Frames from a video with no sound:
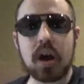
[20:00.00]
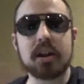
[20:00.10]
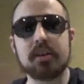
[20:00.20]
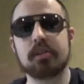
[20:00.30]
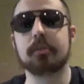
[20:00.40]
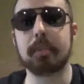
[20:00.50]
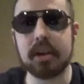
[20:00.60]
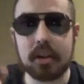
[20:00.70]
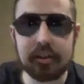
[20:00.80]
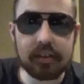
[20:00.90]
and his
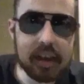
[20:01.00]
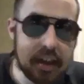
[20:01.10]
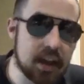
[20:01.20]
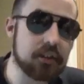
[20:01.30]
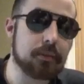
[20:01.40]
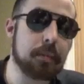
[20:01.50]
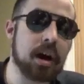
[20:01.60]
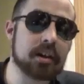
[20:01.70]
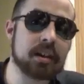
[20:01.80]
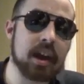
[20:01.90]
opinions, he has a
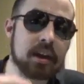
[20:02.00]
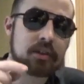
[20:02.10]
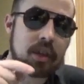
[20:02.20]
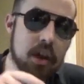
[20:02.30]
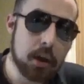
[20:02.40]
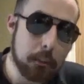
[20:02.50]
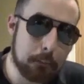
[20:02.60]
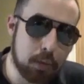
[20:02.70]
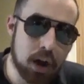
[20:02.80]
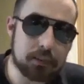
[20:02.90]
podcast,
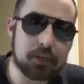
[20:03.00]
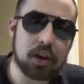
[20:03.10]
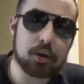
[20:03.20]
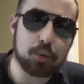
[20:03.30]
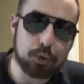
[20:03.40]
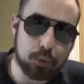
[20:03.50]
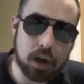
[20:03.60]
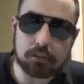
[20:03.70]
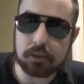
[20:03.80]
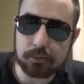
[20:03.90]
Prime Talk with
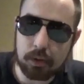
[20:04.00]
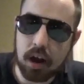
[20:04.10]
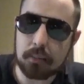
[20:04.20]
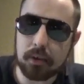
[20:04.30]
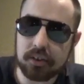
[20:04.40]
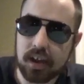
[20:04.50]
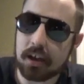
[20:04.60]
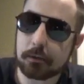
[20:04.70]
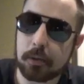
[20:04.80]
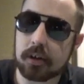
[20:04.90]
Rodimus Prime on the
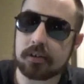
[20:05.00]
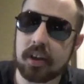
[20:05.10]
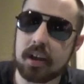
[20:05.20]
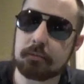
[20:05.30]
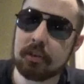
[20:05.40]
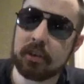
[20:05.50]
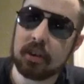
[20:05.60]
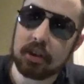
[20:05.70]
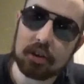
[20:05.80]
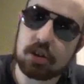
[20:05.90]
Cashbox app.
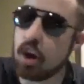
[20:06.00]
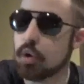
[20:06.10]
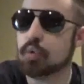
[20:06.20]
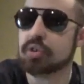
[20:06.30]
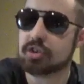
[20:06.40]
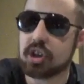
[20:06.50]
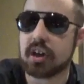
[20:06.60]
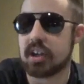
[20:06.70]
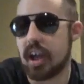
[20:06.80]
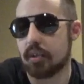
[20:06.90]
Go check
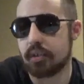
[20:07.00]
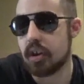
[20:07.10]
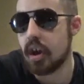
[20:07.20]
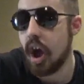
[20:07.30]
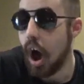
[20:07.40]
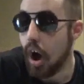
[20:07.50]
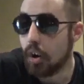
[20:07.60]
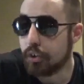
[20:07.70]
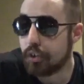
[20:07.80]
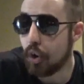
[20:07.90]
it out.
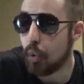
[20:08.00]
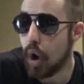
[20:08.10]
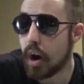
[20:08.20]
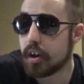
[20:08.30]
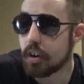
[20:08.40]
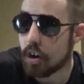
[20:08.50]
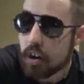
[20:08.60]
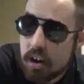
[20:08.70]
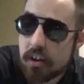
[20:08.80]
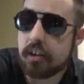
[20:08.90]
Also, while you're
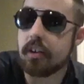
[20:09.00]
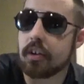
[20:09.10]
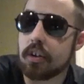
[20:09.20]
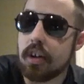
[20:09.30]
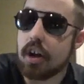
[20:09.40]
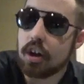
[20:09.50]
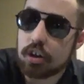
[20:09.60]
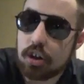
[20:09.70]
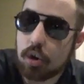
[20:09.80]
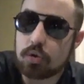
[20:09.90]
here,
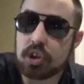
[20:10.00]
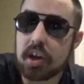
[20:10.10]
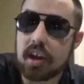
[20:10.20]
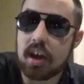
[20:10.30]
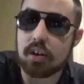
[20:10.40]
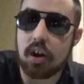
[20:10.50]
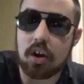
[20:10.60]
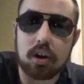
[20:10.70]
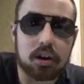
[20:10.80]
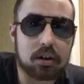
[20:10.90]
go check out
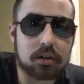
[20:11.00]
our